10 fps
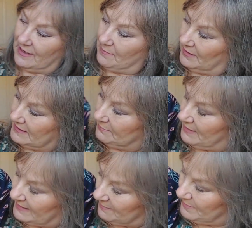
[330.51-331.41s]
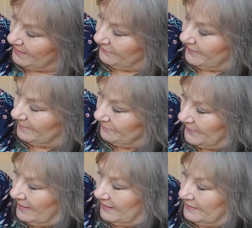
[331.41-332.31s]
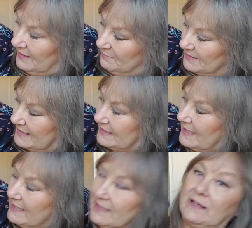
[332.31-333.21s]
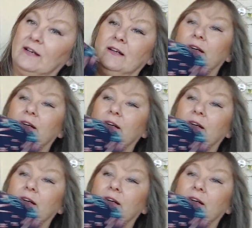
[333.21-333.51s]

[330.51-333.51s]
I did make a bit of a mistake